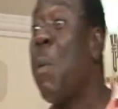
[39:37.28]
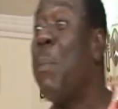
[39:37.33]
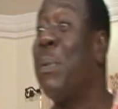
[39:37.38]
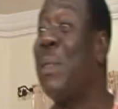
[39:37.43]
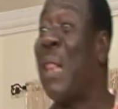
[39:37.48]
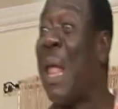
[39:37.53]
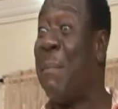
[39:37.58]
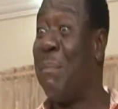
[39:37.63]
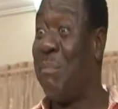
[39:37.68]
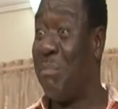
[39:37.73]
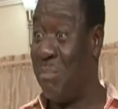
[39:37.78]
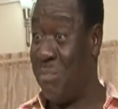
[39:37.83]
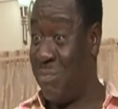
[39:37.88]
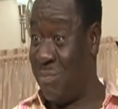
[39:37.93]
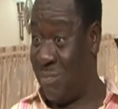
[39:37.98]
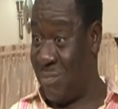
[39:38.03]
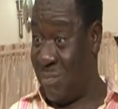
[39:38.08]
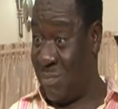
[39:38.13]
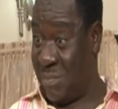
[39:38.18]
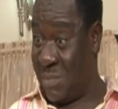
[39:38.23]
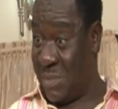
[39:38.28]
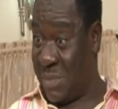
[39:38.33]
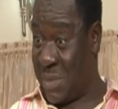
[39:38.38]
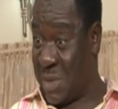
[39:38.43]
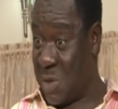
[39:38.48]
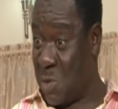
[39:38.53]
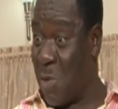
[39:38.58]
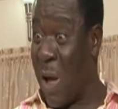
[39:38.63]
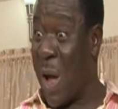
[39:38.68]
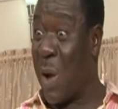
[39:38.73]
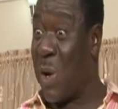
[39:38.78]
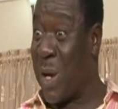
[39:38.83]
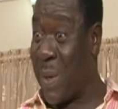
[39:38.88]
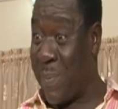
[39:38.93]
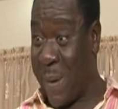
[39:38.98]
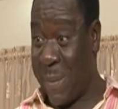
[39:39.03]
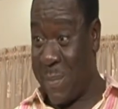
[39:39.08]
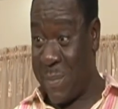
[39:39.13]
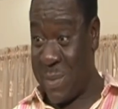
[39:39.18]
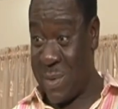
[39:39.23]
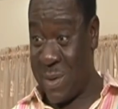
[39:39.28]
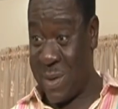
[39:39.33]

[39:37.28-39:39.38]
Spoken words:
go put her? Where I go keep her?